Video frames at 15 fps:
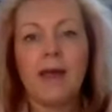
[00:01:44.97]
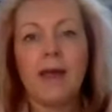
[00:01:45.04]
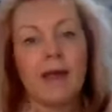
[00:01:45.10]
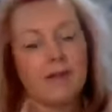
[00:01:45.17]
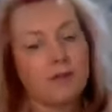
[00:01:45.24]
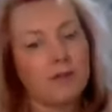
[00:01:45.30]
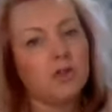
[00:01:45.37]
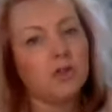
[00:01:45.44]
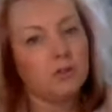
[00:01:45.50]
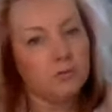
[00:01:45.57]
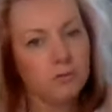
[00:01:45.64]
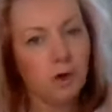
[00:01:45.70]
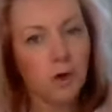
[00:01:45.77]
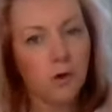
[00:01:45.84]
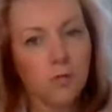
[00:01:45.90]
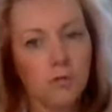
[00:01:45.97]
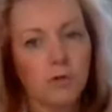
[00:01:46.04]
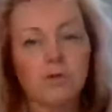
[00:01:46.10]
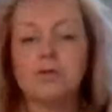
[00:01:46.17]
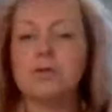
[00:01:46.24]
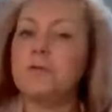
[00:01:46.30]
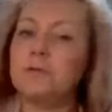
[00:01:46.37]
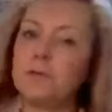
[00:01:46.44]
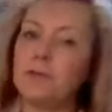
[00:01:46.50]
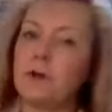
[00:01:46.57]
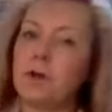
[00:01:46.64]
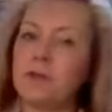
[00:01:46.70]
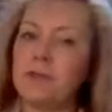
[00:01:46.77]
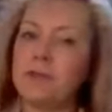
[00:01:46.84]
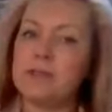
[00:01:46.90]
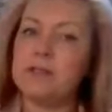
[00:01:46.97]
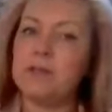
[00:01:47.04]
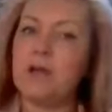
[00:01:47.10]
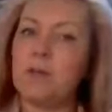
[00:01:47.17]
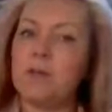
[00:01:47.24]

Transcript: and that you role model for others,